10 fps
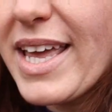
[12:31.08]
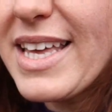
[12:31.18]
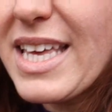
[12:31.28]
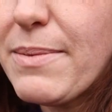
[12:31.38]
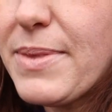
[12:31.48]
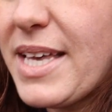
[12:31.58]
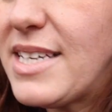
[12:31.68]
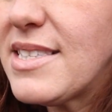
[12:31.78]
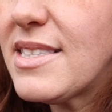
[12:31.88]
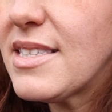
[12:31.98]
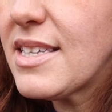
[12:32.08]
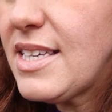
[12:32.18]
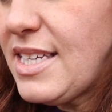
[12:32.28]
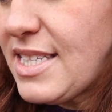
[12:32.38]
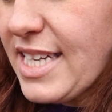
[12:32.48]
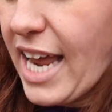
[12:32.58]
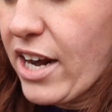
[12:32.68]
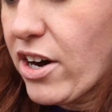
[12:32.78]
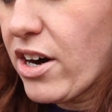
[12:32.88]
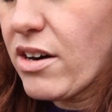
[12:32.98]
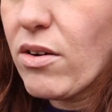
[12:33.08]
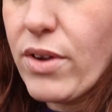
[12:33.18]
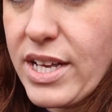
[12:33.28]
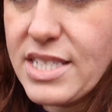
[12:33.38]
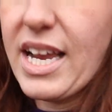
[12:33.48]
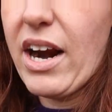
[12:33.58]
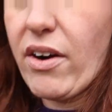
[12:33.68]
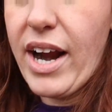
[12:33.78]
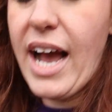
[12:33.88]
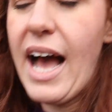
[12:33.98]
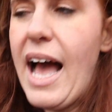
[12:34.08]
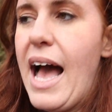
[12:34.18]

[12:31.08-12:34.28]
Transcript: I can keep this container or this area